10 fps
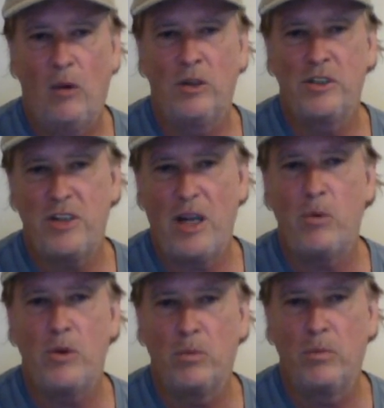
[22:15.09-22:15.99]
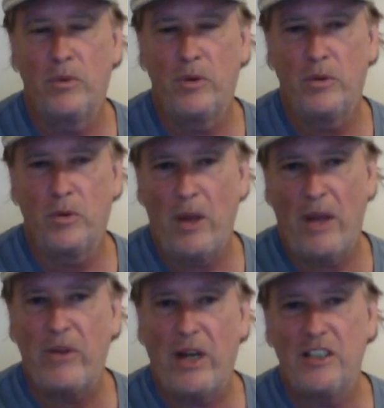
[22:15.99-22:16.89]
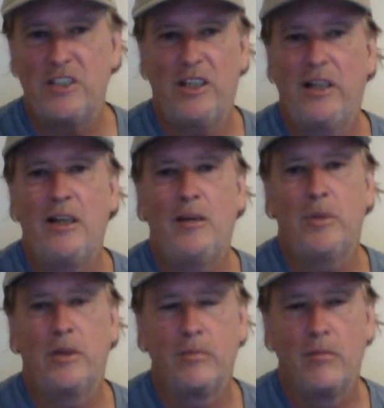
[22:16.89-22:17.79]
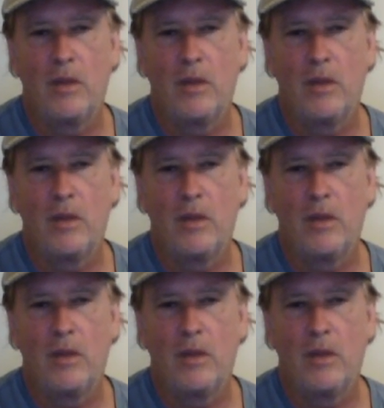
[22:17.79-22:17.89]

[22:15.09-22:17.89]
I want to stay with the way I've got it set up.